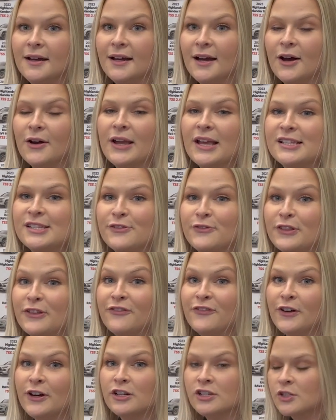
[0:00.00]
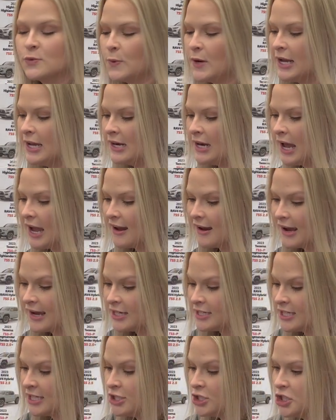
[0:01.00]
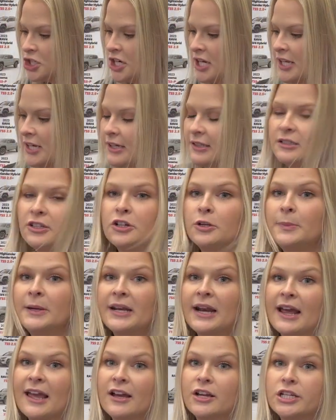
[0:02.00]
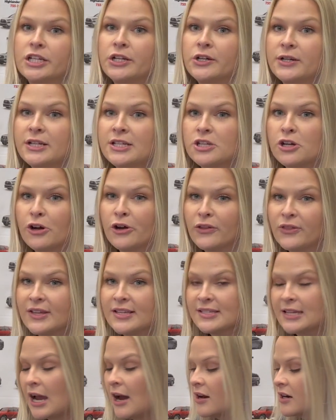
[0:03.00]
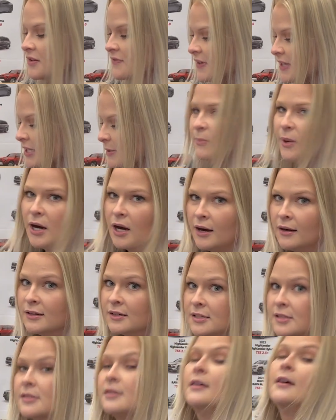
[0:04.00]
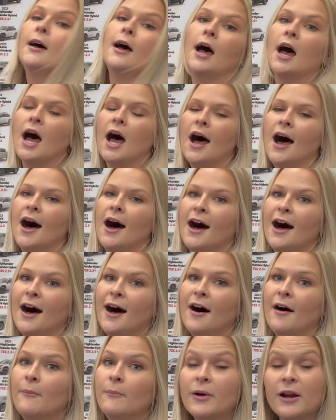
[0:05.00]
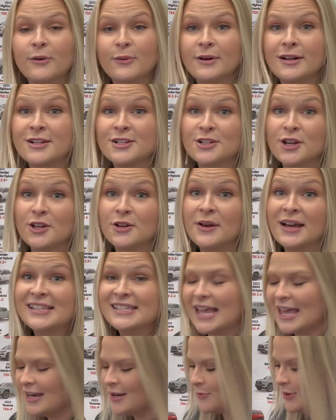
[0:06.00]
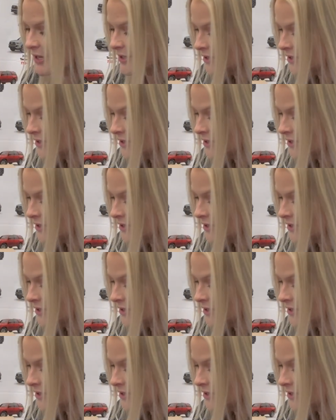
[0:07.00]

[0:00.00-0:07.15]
Okay, so for the first one, I did cheat a little bit. I actually already took this out of its box, but I wanted to show you guys anyways.